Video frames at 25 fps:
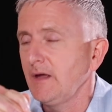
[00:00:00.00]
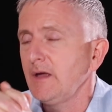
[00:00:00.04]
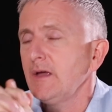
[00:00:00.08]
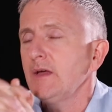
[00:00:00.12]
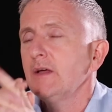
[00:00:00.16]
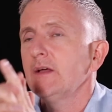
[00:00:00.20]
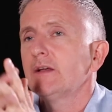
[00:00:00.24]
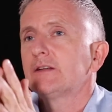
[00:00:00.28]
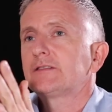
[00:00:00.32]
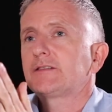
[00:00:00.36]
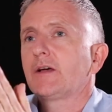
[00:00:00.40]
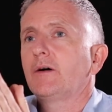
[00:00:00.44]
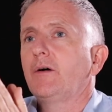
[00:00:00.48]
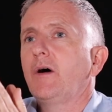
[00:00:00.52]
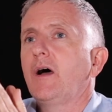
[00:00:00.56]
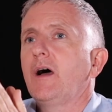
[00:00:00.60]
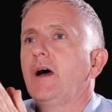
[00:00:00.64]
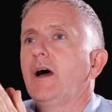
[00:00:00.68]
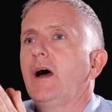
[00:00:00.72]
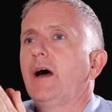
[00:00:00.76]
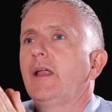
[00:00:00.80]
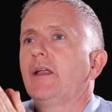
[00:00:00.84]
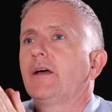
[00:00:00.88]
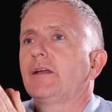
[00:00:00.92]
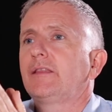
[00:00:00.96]
Okay. So,
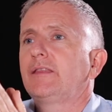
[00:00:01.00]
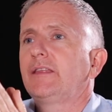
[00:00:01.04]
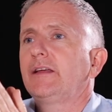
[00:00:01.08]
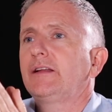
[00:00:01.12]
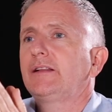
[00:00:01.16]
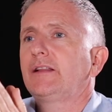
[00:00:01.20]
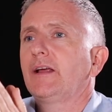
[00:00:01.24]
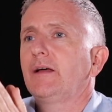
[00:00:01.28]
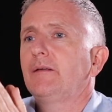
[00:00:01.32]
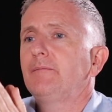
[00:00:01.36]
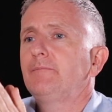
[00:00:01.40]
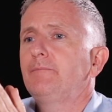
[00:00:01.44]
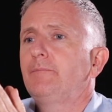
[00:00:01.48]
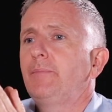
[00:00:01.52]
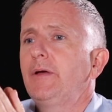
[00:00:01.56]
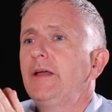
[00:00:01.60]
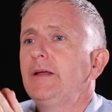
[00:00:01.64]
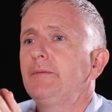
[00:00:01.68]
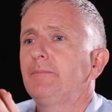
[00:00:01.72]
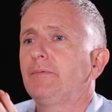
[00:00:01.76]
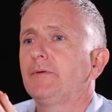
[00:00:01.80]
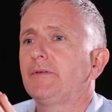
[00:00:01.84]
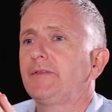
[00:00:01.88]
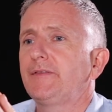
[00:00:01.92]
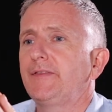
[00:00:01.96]
and I think that
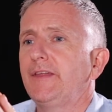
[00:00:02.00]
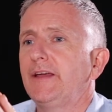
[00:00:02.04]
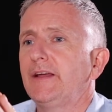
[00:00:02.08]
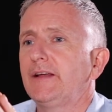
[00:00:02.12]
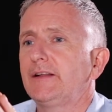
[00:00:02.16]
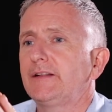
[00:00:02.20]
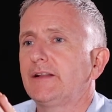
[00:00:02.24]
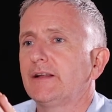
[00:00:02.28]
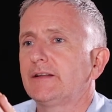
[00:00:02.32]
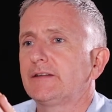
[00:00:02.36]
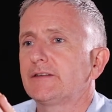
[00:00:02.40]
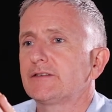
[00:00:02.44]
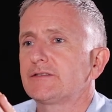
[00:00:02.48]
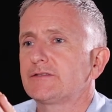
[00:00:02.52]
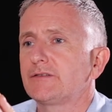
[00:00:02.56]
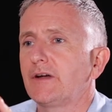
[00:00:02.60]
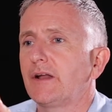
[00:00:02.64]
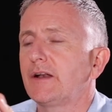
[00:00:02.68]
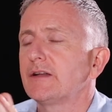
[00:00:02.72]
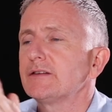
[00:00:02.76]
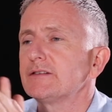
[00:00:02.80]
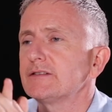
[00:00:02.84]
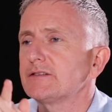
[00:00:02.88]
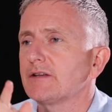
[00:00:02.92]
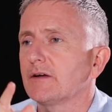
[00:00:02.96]
people think that the
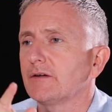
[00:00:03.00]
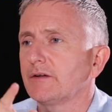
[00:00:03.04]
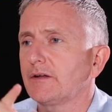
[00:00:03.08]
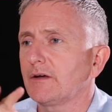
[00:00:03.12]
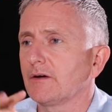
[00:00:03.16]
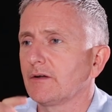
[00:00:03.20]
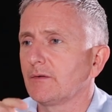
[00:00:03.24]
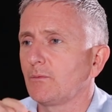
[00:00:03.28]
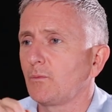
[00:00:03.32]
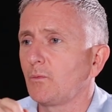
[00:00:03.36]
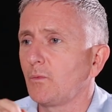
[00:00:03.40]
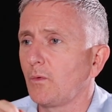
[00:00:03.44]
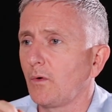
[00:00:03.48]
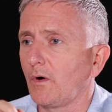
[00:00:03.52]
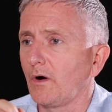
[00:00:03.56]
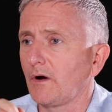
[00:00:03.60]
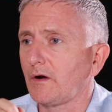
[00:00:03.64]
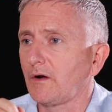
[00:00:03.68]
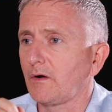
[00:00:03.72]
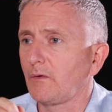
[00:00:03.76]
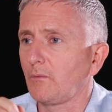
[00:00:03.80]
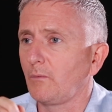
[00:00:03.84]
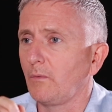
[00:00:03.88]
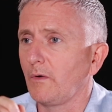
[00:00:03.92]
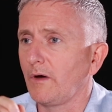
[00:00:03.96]
strategy is only going to
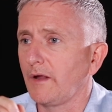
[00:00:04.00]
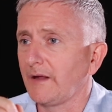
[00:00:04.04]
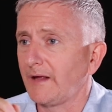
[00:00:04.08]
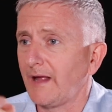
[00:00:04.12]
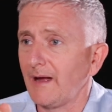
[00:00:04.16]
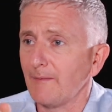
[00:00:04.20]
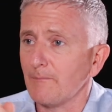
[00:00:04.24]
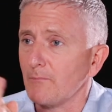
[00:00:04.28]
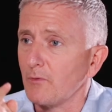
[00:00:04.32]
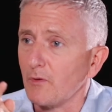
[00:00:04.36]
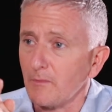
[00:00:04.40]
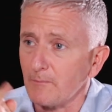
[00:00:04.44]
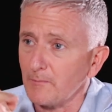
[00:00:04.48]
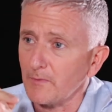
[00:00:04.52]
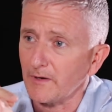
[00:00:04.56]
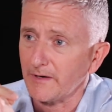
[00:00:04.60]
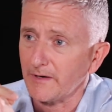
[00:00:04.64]
work when I get more